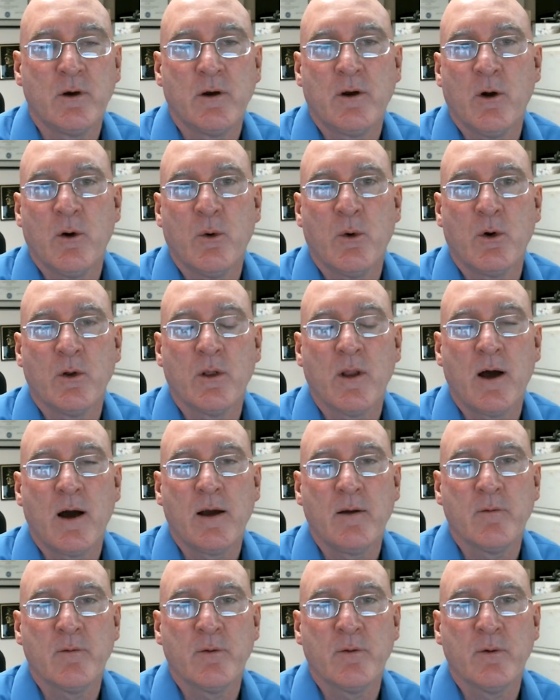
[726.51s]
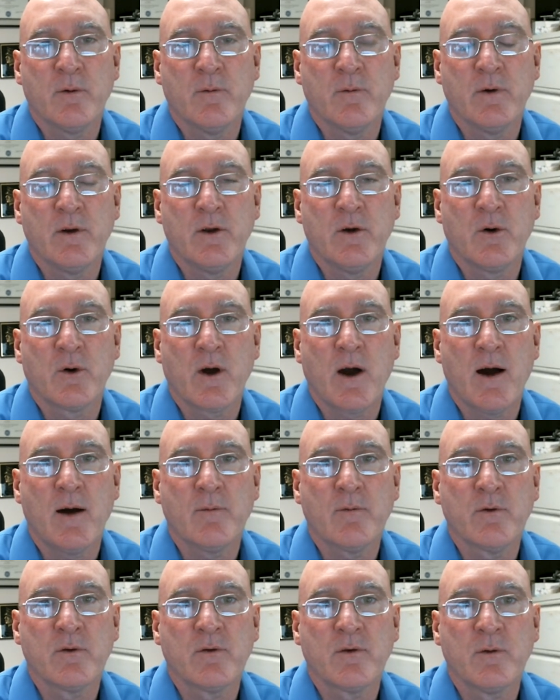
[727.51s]
go online for video
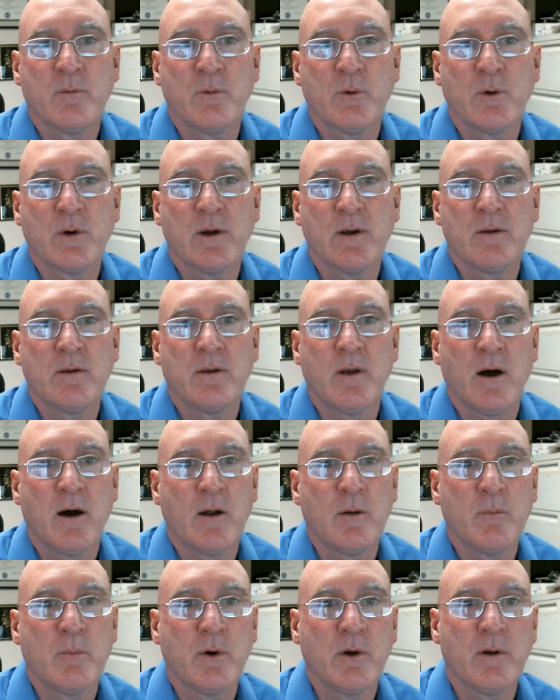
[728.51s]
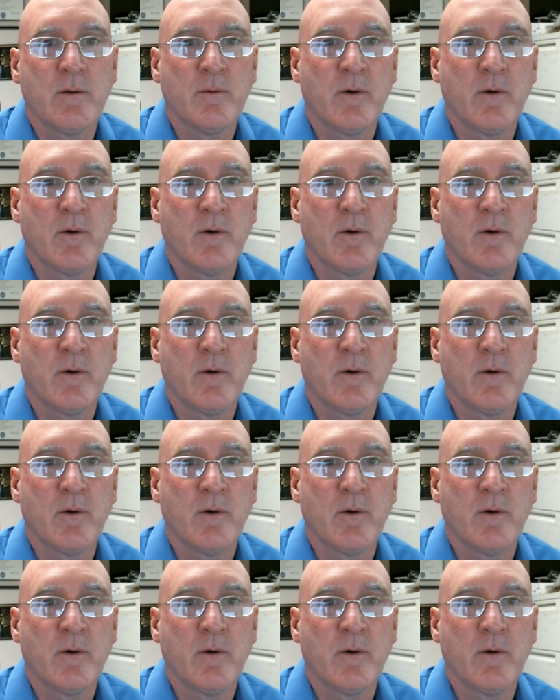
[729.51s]
conferencing will get done but